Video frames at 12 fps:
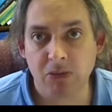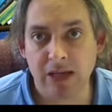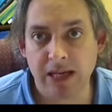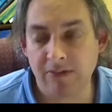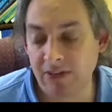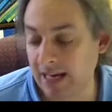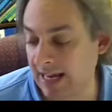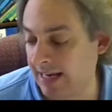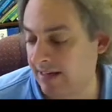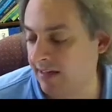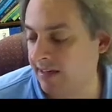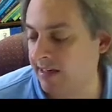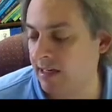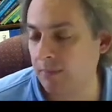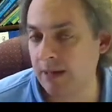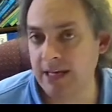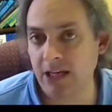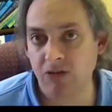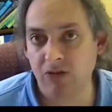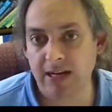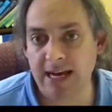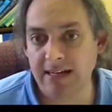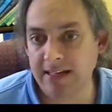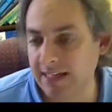we have an acid and a base
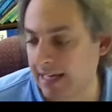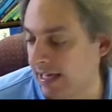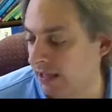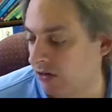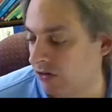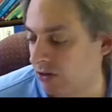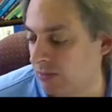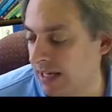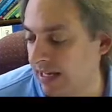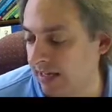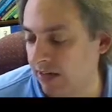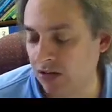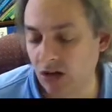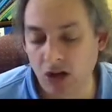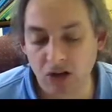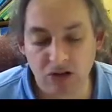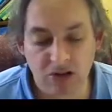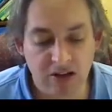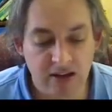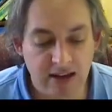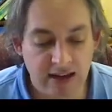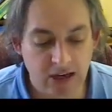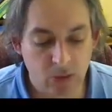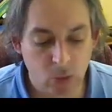react together to make a salt
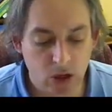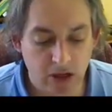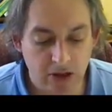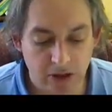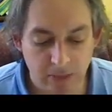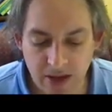and water.